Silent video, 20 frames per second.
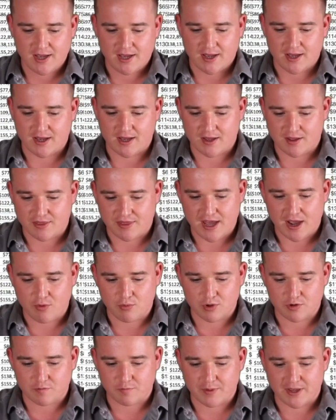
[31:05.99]
uh, that
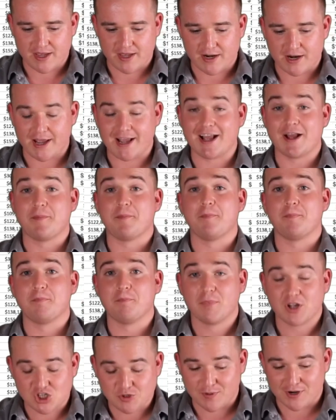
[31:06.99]
would have been a
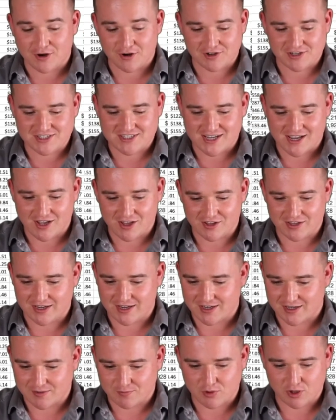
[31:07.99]
much bigger Excel
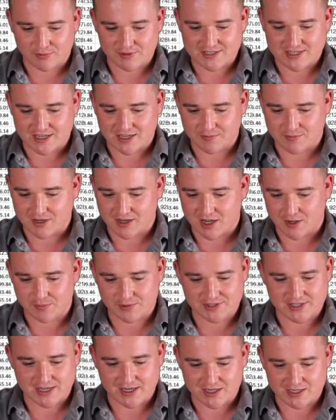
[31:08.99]
and probably taken me a couple
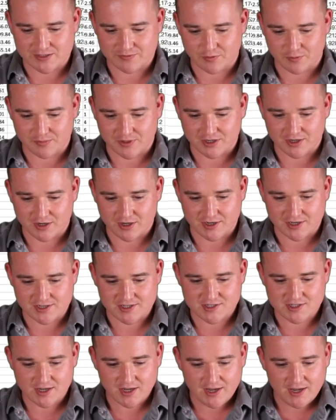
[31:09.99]
days, if I'm being
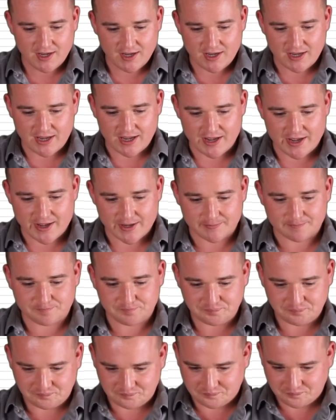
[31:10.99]
honest. And